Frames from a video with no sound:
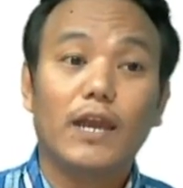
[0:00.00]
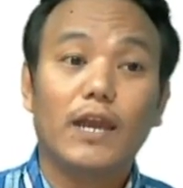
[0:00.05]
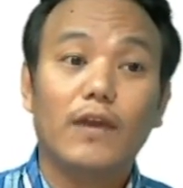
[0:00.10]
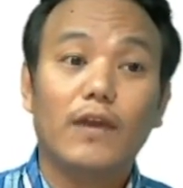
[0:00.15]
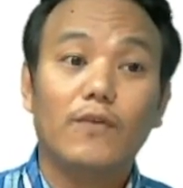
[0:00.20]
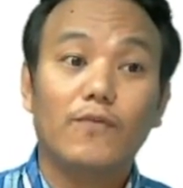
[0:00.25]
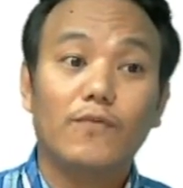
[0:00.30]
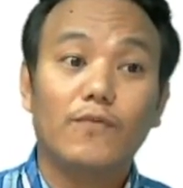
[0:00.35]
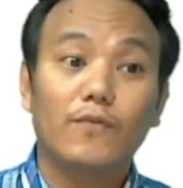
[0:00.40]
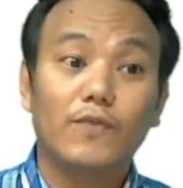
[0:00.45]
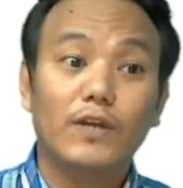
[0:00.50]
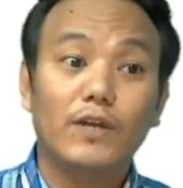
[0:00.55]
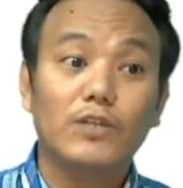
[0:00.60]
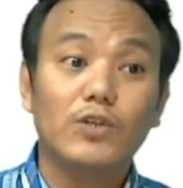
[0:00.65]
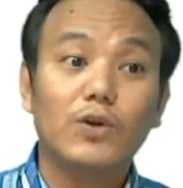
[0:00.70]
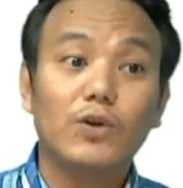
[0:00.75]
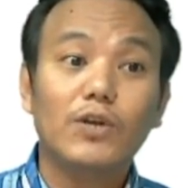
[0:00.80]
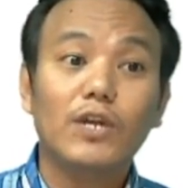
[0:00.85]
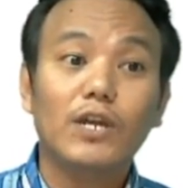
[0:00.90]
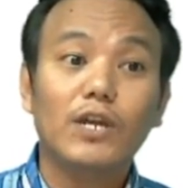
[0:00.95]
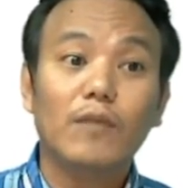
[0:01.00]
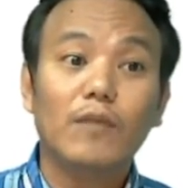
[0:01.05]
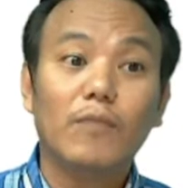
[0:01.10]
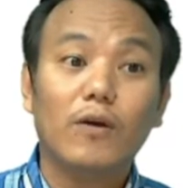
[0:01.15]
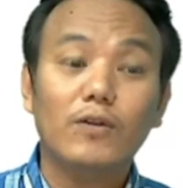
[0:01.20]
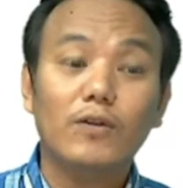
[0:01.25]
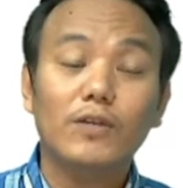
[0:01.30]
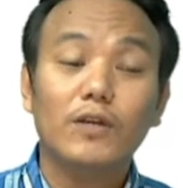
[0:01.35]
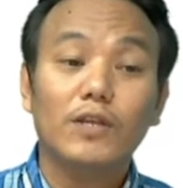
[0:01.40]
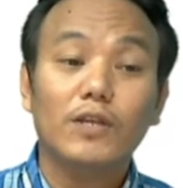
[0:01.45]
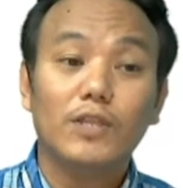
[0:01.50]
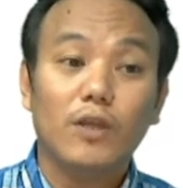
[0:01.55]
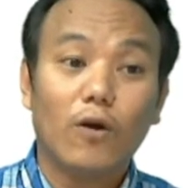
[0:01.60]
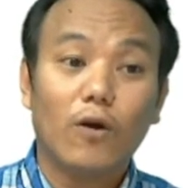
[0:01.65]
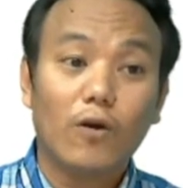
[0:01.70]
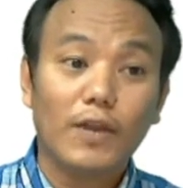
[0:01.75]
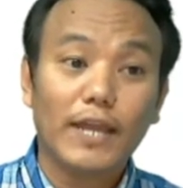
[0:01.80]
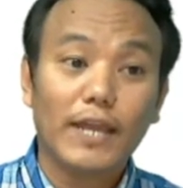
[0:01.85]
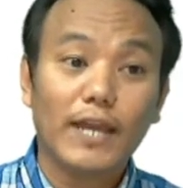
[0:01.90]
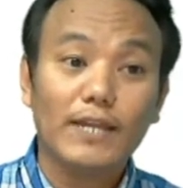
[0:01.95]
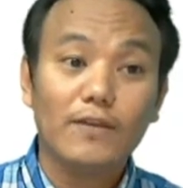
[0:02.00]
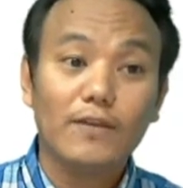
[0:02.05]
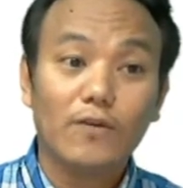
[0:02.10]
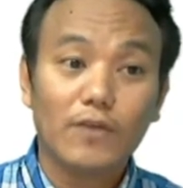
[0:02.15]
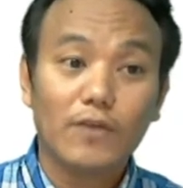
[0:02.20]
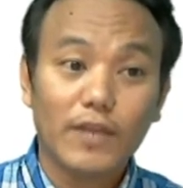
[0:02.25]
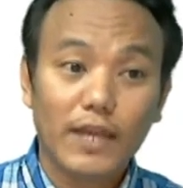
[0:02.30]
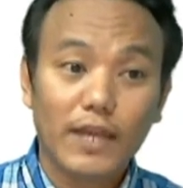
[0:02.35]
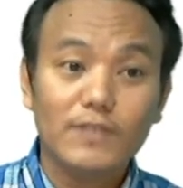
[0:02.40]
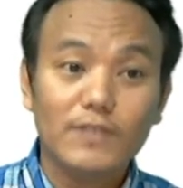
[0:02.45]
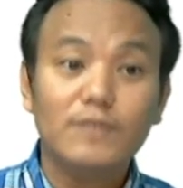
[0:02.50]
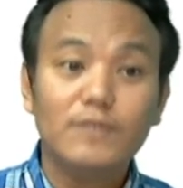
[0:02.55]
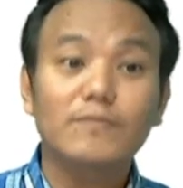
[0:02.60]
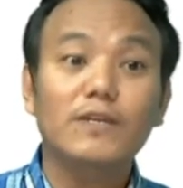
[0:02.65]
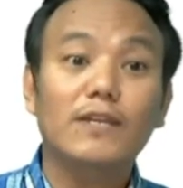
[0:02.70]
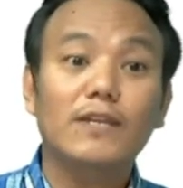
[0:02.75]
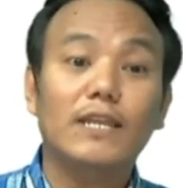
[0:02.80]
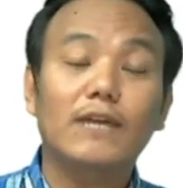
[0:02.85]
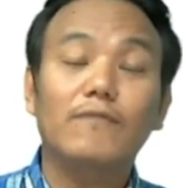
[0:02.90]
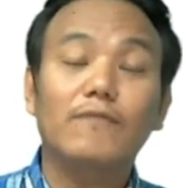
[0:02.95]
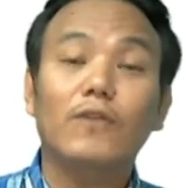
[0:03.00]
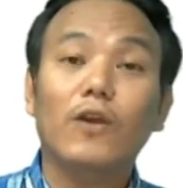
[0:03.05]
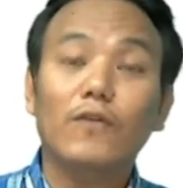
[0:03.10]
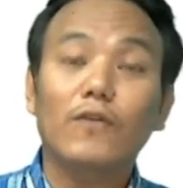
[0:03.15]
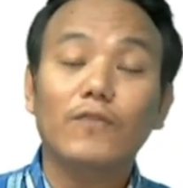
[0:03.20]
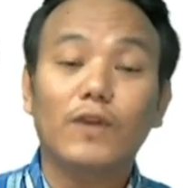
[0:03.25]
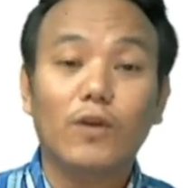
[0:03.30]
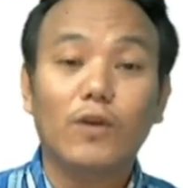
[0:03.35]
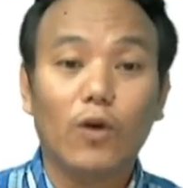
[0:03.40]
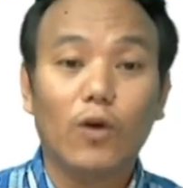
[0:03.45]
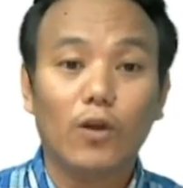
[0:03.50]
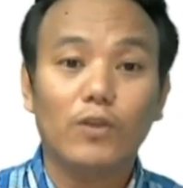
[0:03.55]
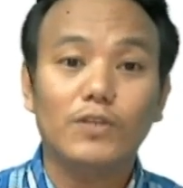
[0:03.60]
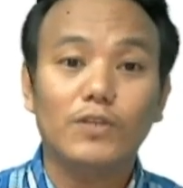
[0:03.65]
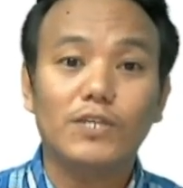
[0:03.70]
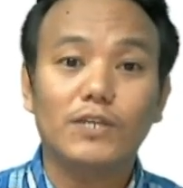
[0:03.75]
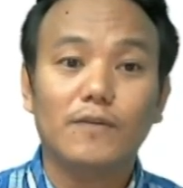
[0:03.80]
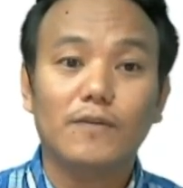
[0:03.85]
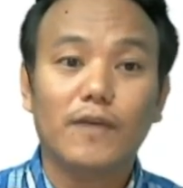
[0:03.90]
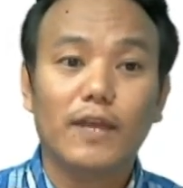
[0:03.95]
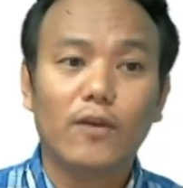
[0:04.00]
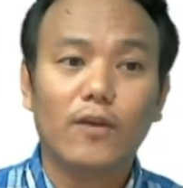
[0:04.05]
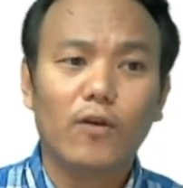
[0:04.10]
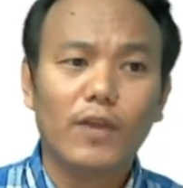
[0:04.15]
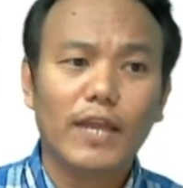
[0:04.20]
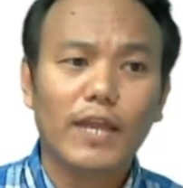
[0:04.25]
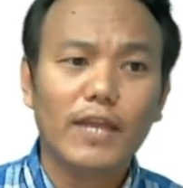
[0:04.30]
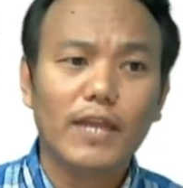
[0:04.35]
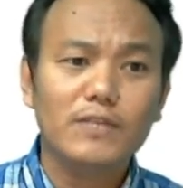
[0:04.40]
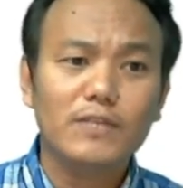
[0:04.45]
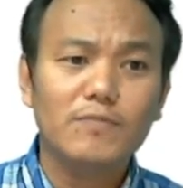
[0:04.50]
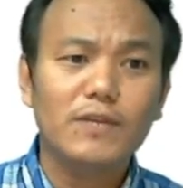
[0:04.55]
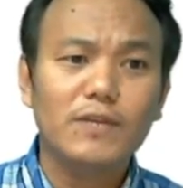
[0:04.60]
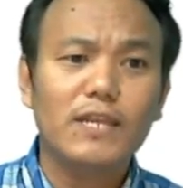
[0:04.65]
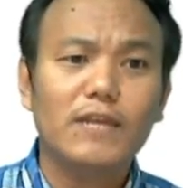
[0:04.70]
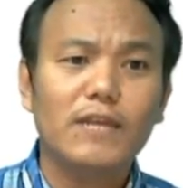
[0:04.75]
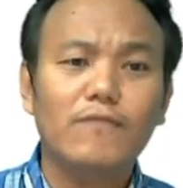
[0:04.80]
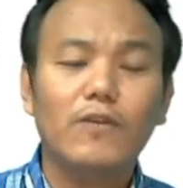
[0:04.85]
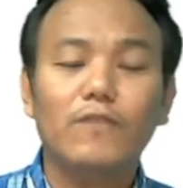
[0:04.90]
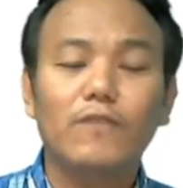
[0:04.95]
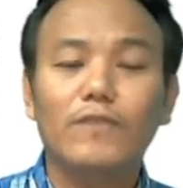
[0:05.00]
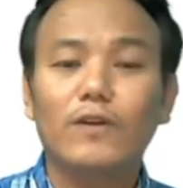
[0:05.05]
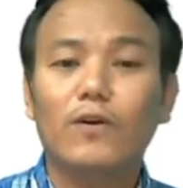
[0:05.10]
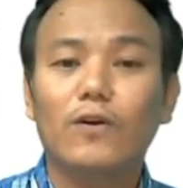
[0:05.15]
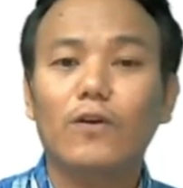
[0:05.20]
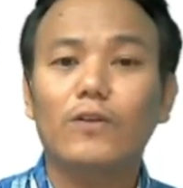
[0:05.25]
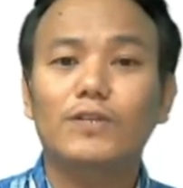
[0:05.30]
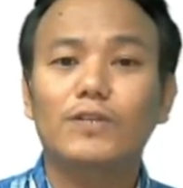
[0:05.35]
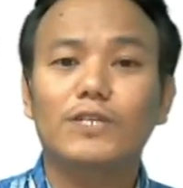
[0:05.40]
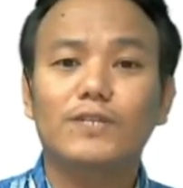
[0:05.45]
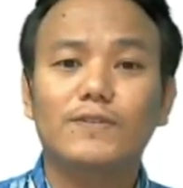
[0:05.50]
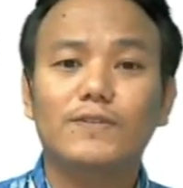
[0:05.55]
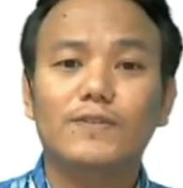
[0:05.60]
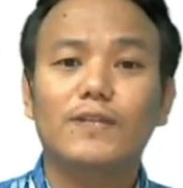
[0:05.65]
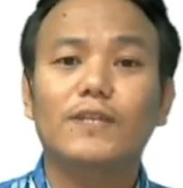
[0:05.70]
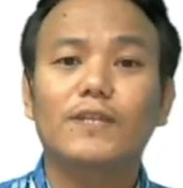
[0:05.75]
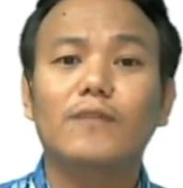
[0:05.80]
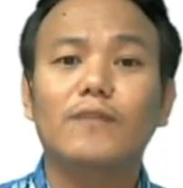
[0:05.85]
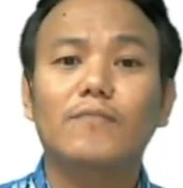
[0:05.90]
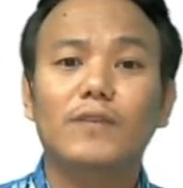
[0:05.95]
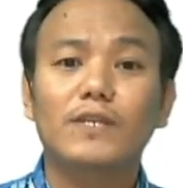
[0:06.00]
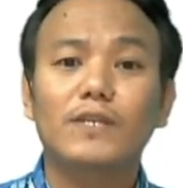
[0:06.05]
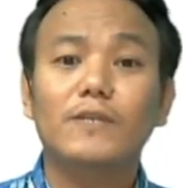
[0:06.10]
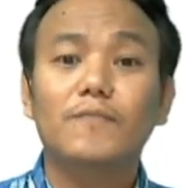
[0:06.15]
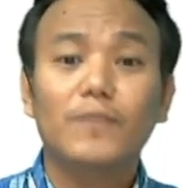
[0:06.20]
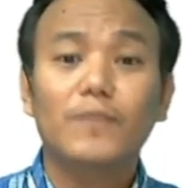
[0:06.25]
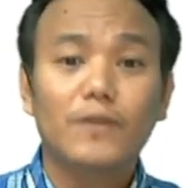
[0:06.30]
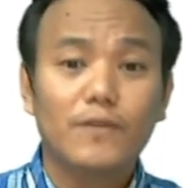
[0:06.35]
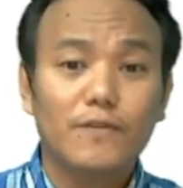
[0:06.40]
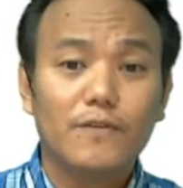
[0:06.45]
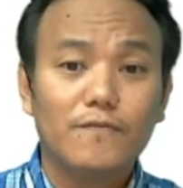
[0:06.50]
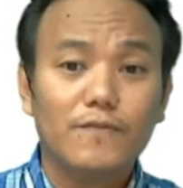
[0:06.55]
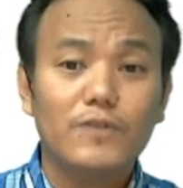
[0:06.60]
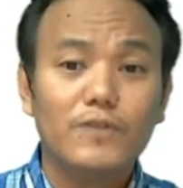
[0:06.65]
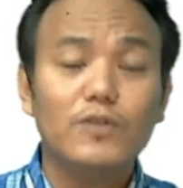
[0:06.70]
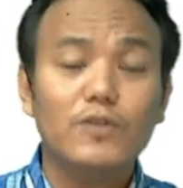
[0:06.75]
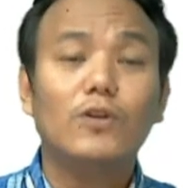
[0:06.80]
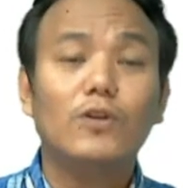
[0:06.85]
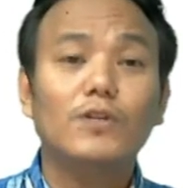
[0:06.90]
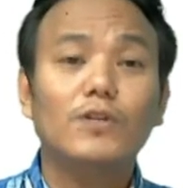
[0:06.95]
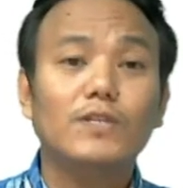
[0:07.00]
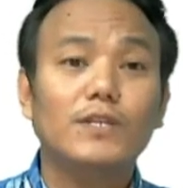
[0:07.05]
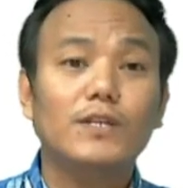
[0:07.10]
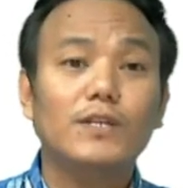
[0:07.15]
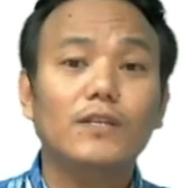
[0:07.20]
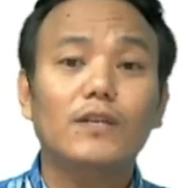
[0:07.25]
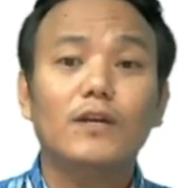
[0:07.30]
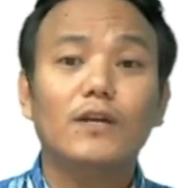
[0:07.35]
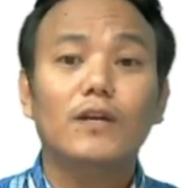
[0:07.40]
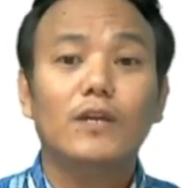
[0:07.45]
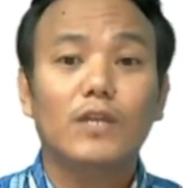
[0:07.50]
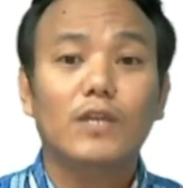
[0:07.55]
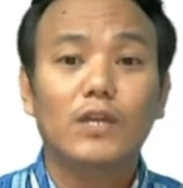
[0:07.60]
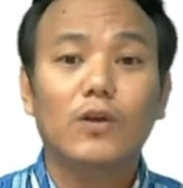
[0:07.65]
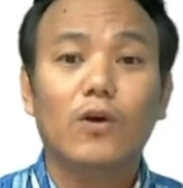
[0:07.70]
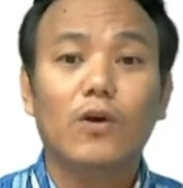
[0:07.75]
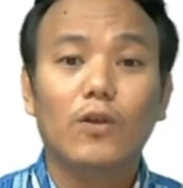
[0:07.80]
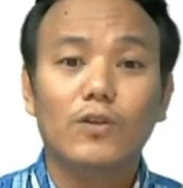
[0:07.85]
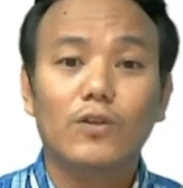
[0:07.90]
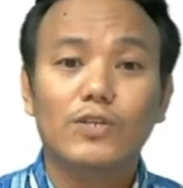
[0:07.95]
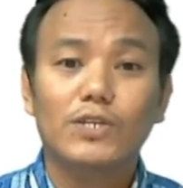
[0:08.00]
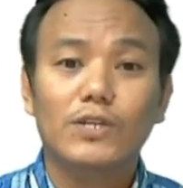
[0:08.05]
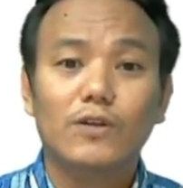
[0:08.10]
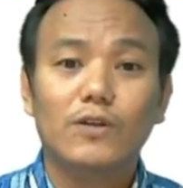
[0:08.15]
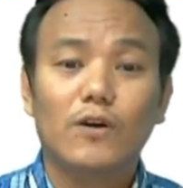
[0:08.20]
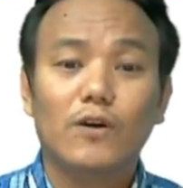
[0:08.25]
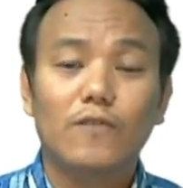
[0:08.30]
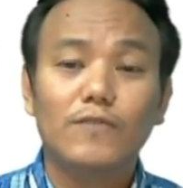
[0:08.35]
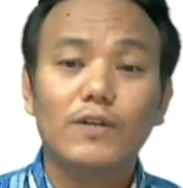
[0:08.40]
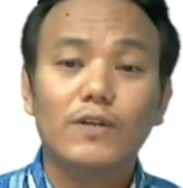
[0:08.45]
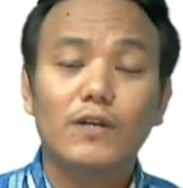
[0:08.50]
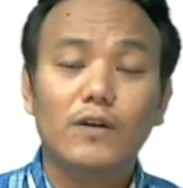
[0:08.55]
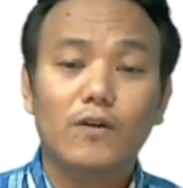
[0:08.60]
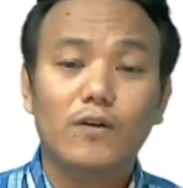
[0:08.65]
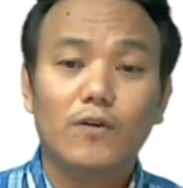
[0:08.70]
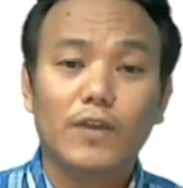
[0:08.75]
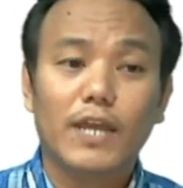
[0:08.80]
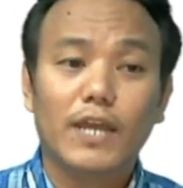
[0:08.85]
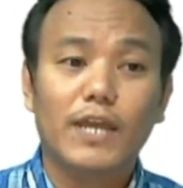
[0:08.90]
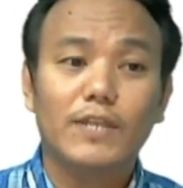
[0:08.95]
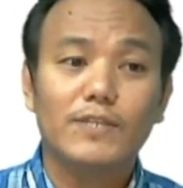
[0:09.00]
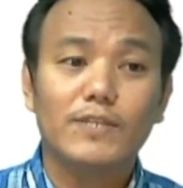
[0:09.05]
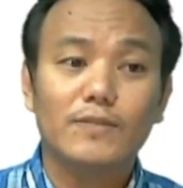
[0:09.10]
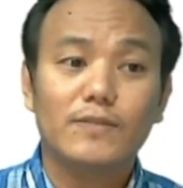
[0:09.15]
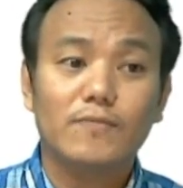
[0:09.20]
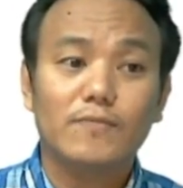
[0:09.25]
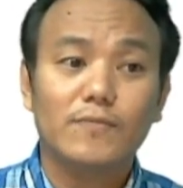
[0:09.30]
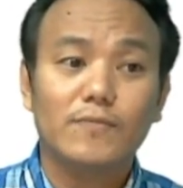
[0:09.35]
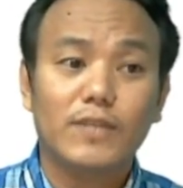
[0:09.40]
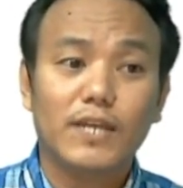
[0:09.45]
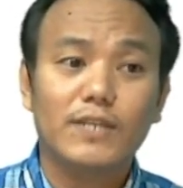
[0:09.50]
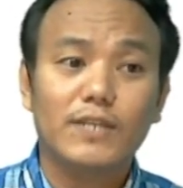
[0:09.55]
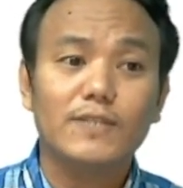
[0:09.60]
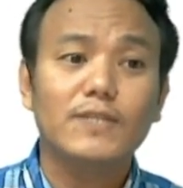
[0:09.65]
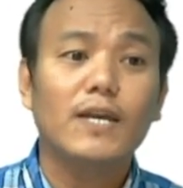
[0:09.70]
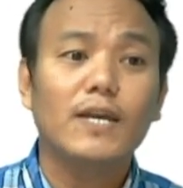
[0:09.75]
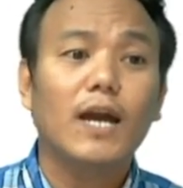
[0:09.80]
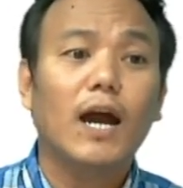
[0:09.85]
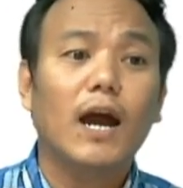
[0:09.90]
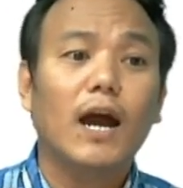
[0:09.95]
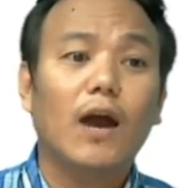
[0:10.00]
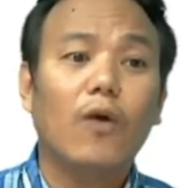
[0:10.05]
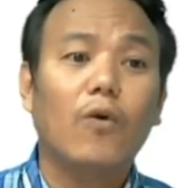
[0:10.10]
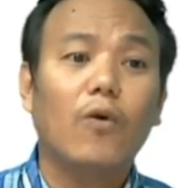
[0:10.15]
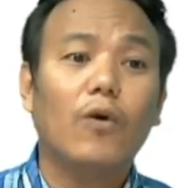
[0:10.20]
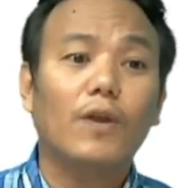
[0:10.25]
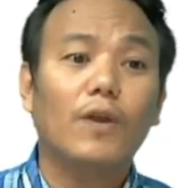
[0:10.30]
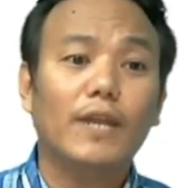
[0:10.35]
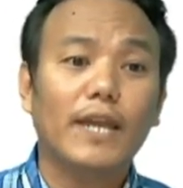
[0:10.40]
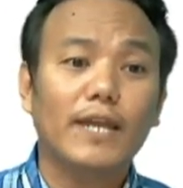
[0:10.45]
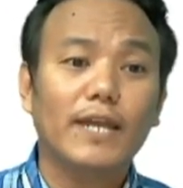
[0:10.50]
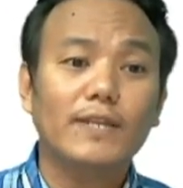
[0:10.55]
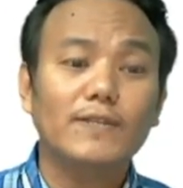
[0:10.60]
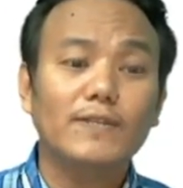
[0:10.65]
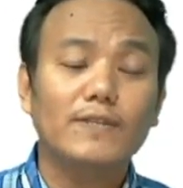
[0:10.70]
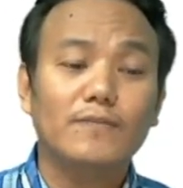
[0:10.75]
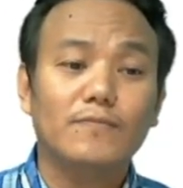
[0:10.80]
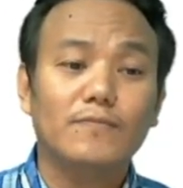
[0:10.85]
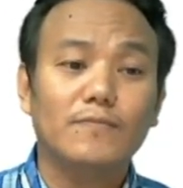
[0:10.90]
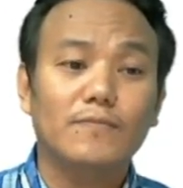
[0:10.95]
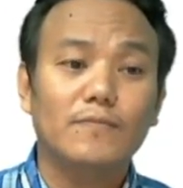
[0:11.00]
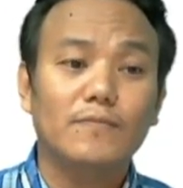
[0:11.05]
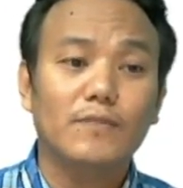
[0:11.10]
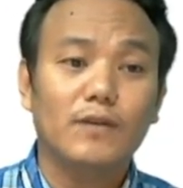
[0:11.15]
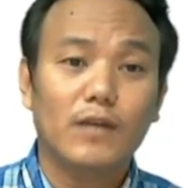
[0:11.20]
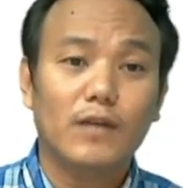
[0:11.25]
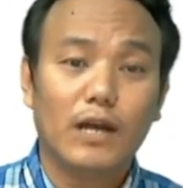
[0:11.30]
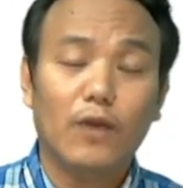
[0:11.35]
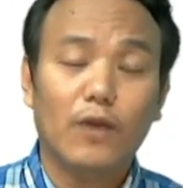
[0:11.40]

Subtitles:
we are talking about the organismic level of ecology. And organismic level of ecology is nothing but the physiological ecology of the organism. That is how an